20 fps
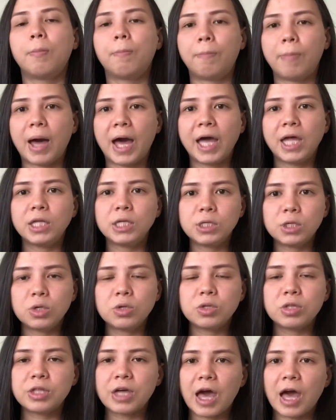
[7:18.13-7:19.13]
Mind
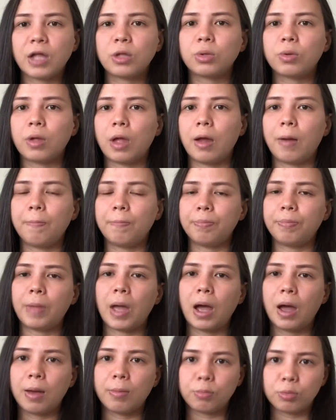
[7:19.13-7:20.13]
you that
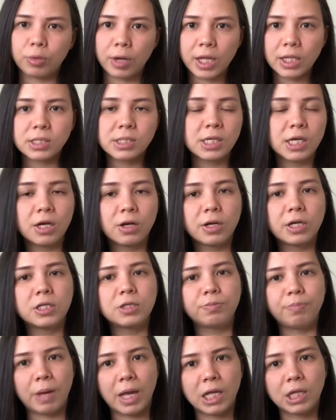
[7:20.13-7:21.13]
rent here
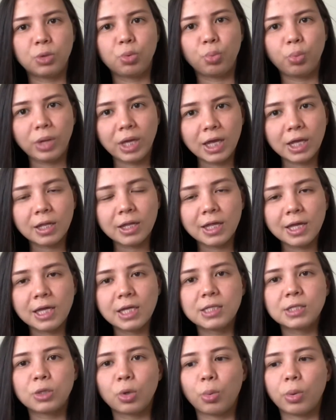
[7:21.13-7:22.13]
is paid
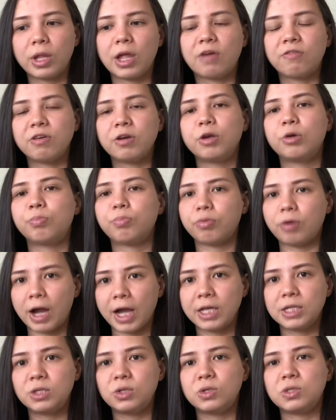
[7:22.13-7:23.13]
weekly, so whatever your
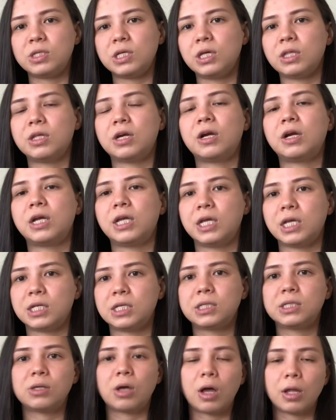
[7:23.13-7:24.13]
price you see there
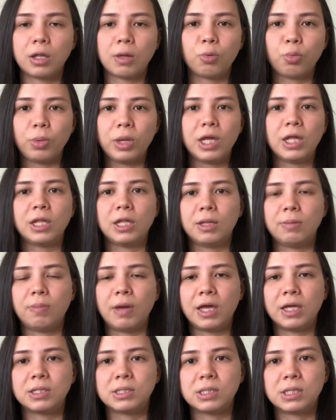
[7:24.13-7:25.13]
is on a weekly
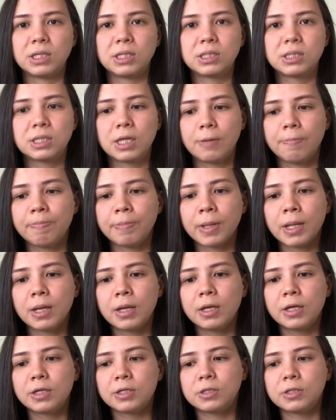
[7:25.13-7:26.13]
basis.
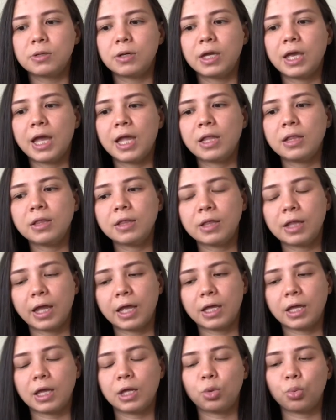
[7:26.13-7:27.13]
So again,
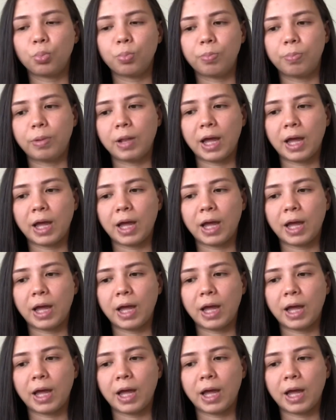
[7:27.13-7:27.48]
like in